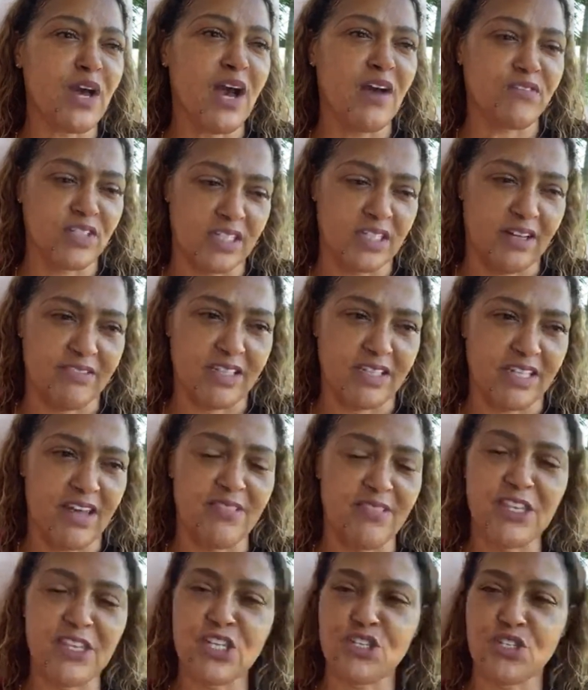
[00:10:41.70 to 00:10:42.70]
but you have to
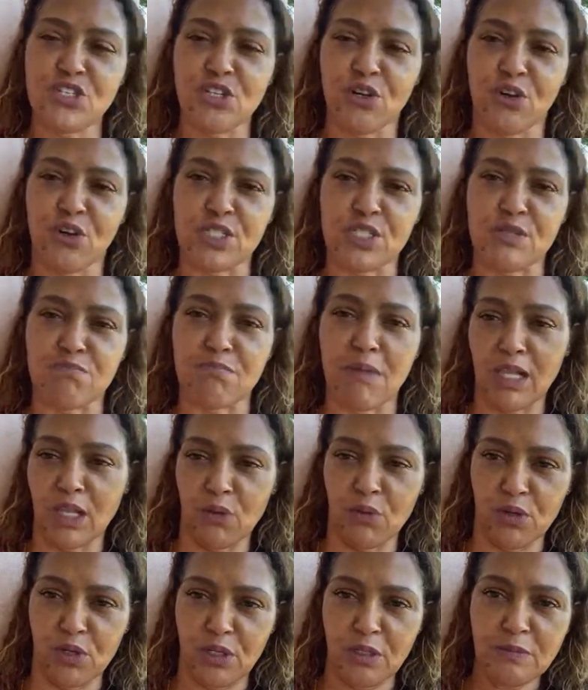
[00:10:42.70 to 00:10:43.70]
love it. And this year is
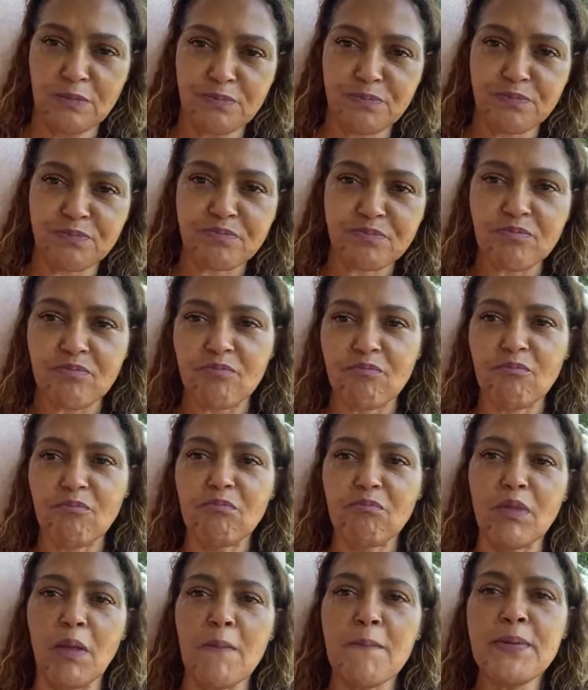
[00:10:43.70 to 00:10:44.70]
mellower
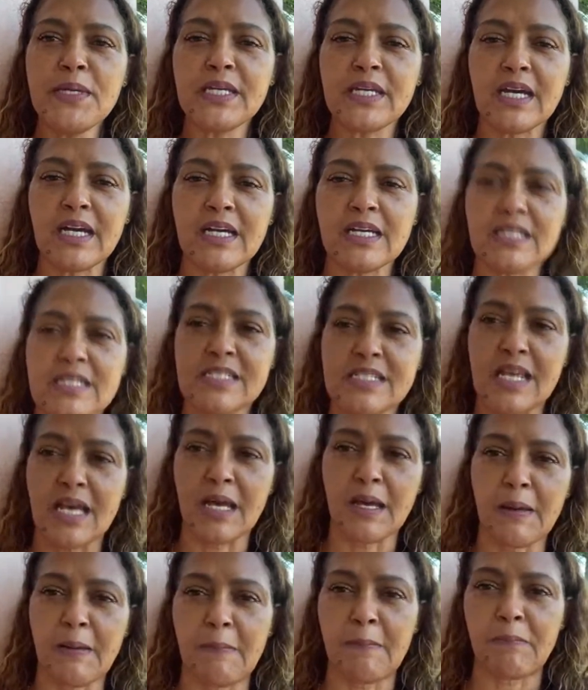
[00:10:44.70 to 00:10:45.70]
because
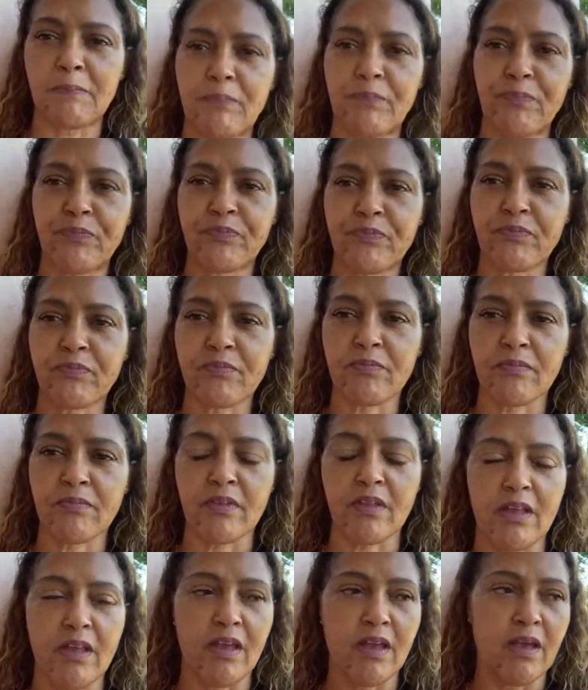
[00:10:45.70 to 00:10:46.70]
of
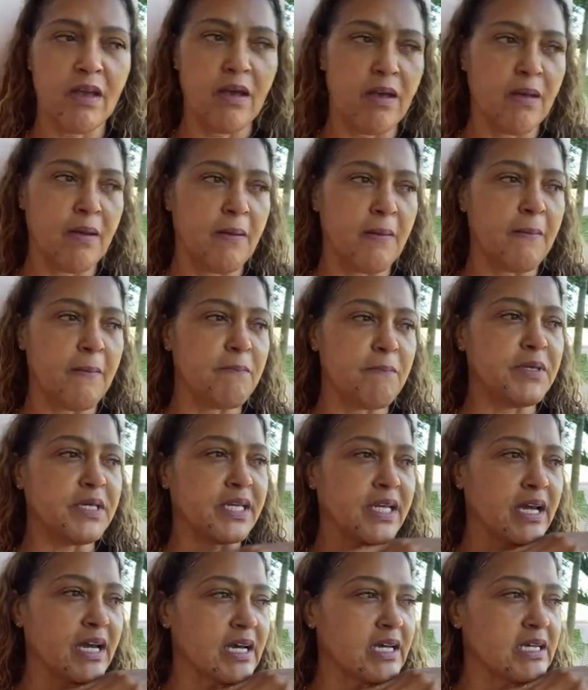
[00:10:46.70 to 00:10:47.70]

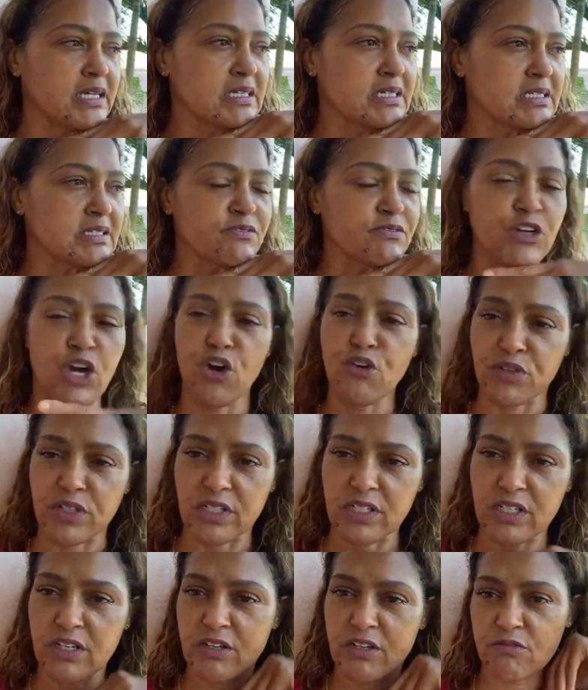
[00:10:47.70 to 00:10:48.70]

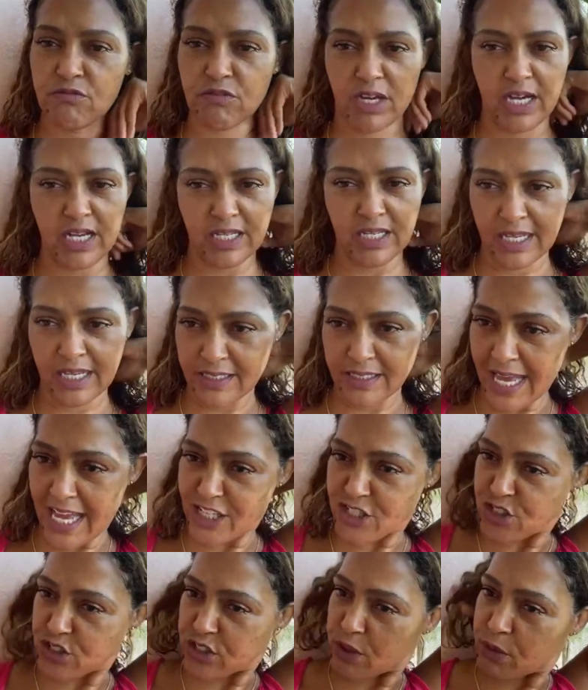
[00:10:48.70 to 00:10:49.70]
COVID, right? Like
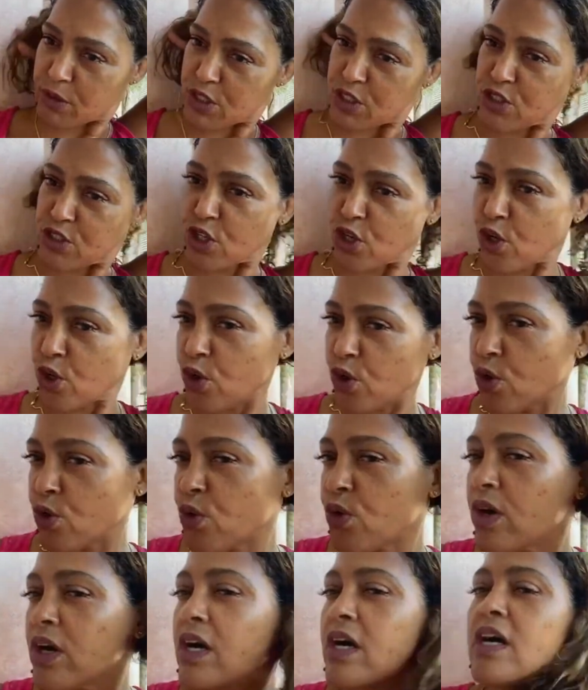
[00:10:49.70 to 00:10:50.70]
last year, there was
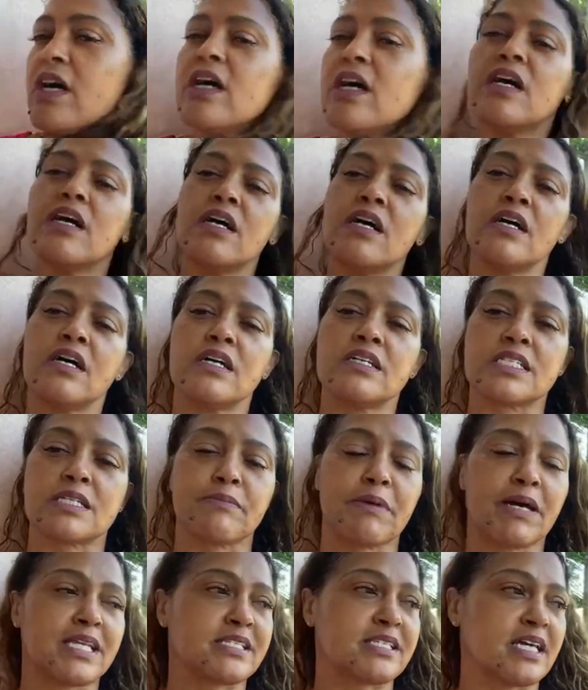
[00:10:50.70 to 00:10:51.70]
no
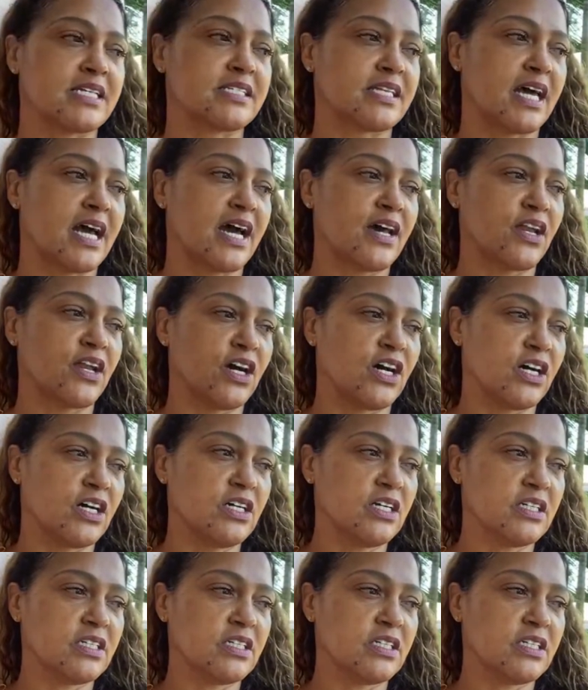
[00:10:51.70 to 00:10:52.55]
Semana Santa at all.